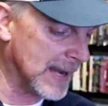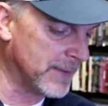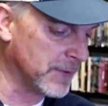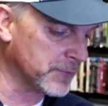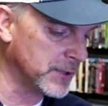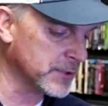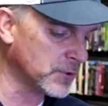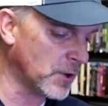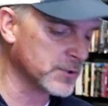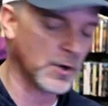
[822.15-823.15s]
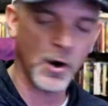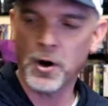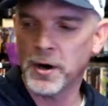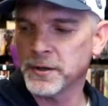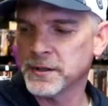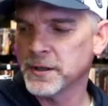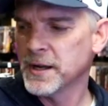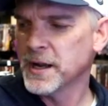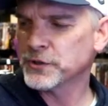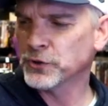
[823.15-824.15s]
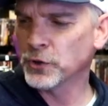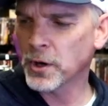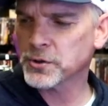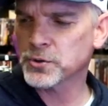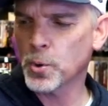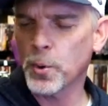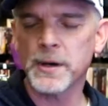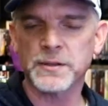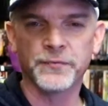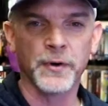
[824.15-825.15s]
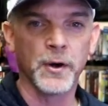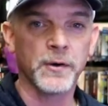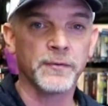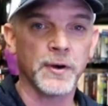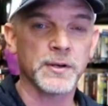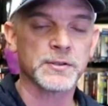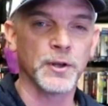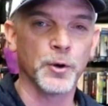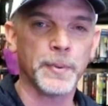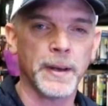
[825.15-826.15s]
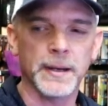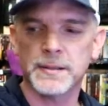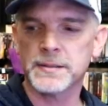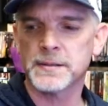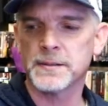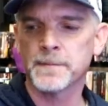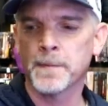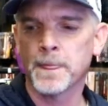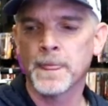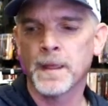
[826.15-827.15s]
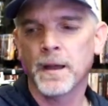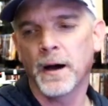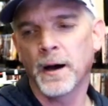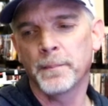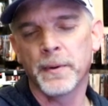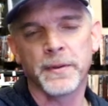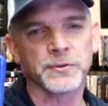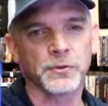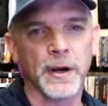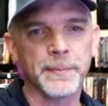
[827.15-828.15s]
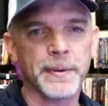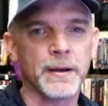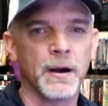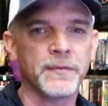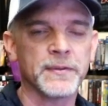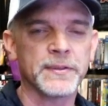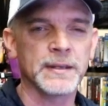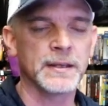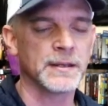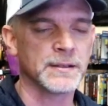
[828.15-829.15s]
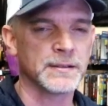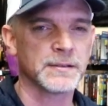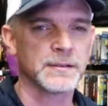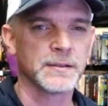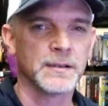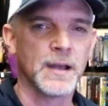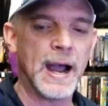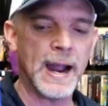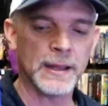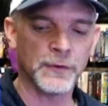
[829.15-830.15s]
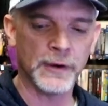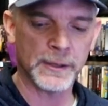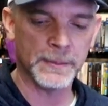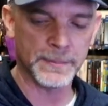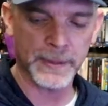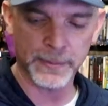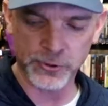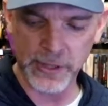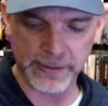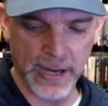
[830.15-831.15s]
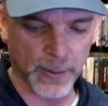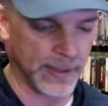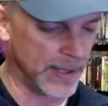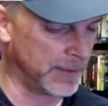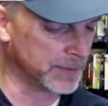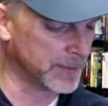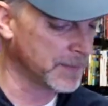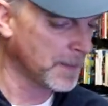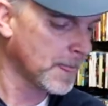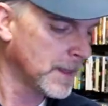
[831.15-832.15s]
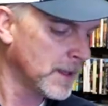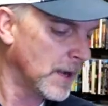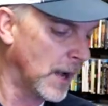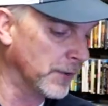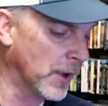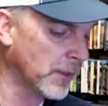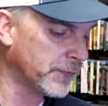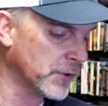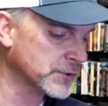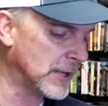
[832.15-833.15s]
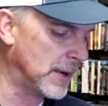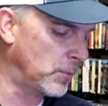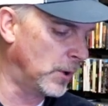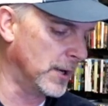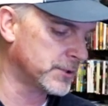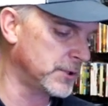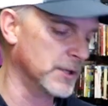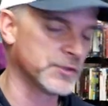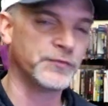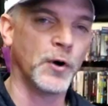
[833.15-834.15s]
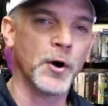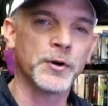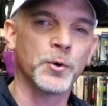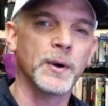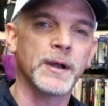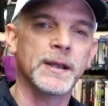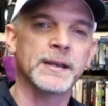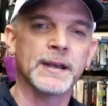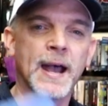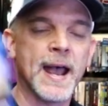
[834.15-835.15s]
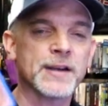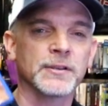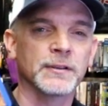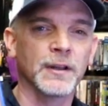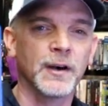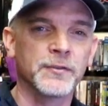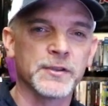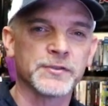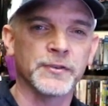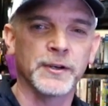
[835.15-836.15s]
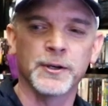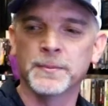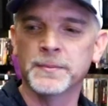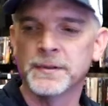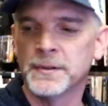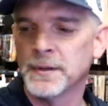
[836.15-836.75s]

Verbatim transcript: I gave it three stars and a heart. It's a dark story. It's very, very slow-paced, um, but there's a great payoff at the end. Highly recommend people check that one out. Another first-time watch is Far and Away, and I actually love this film.